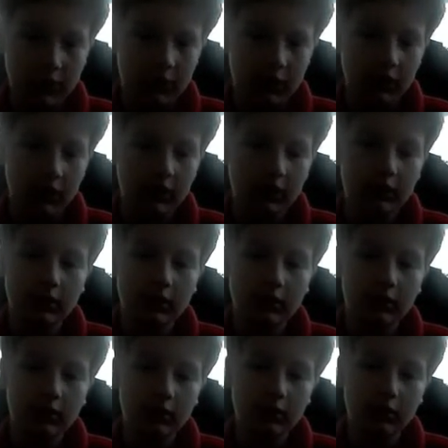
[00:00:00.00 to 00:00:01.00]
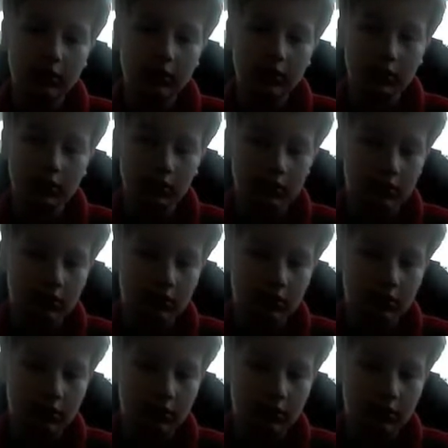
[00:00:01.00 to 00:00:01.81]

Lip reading: (silence)